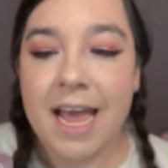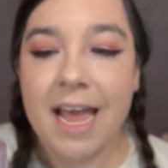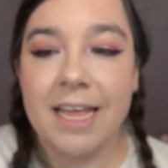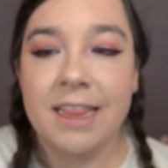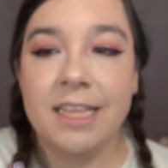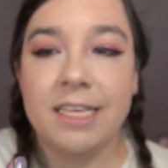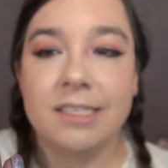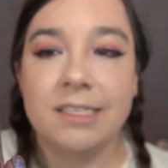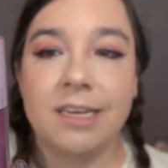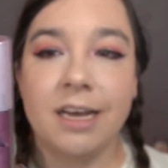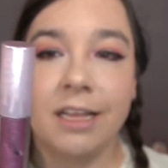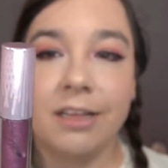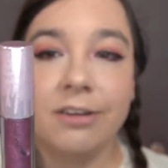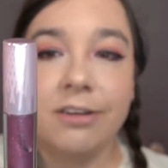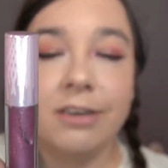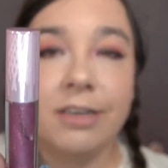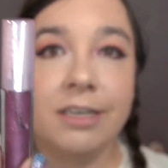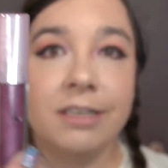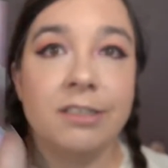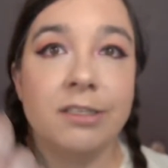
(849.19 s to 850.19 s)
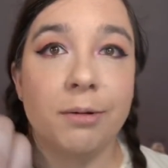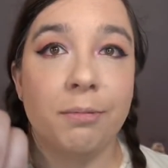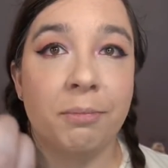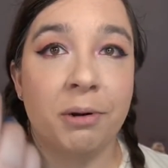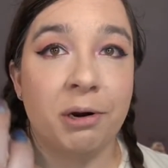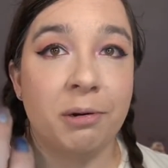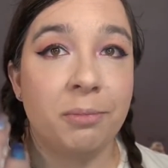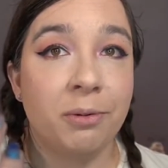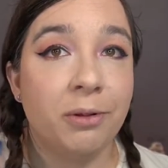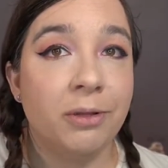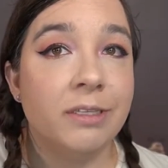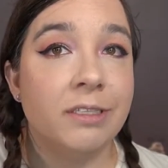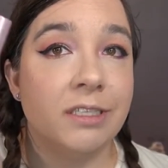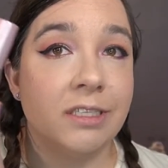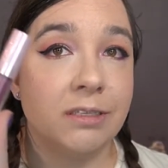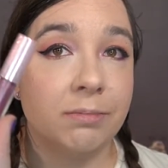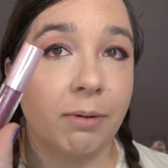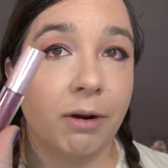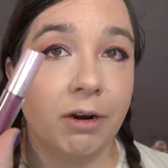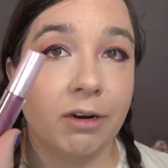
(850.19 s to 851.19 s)
And this color is purple and
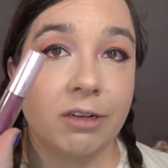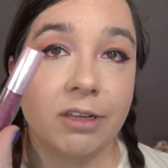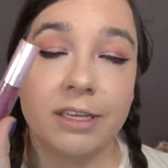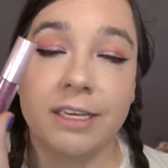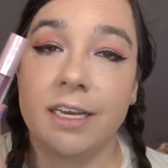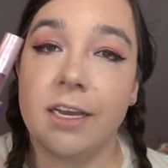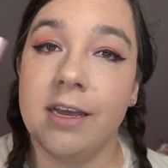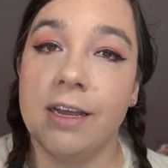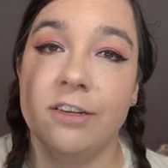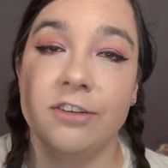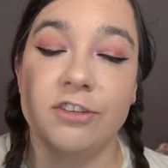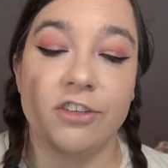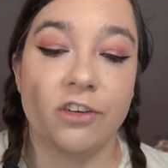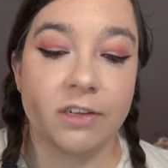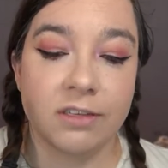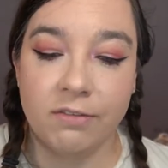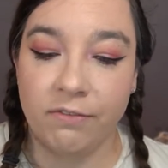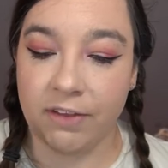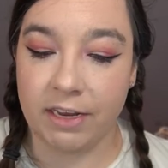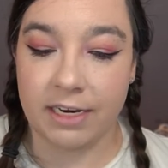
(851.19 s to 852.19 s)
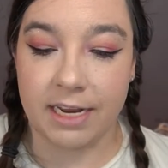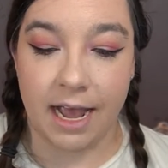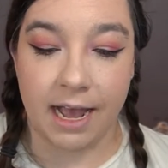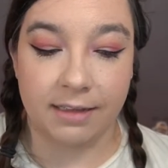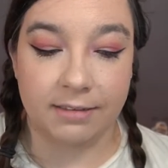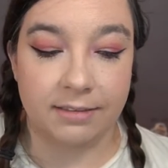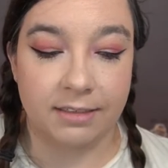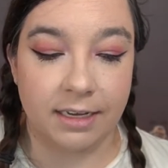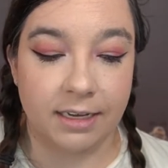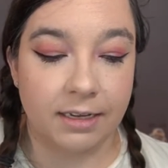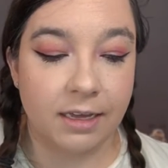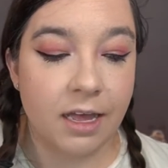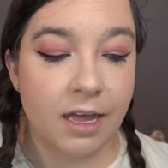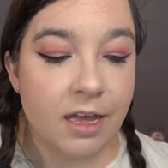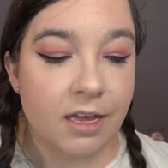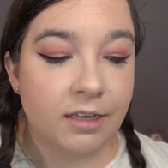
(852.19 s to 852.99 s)
sparkly and just fantastic.